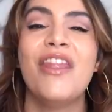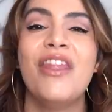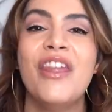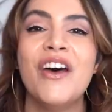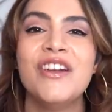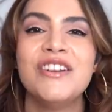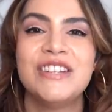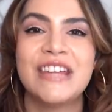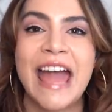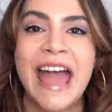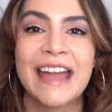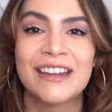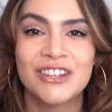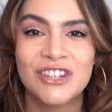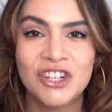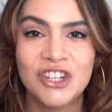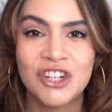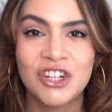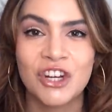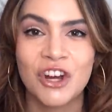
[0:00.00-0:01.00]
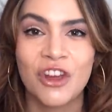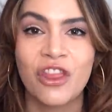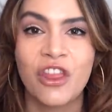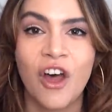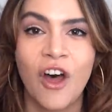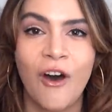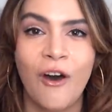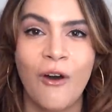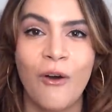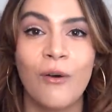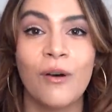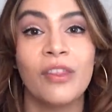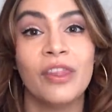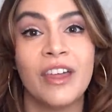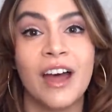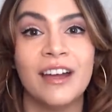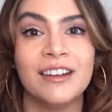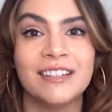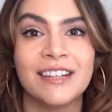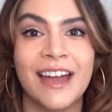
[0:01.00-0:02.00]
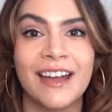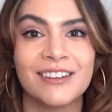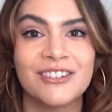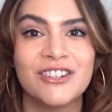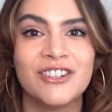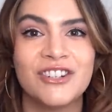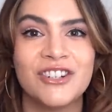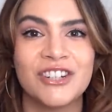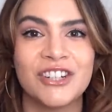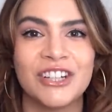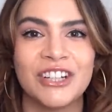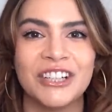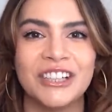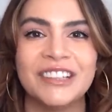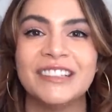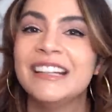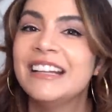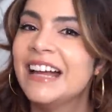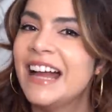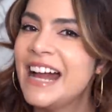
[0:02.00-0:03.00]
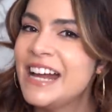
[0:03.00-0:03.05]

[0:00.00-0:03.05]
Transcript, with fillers: The texture though, the texture.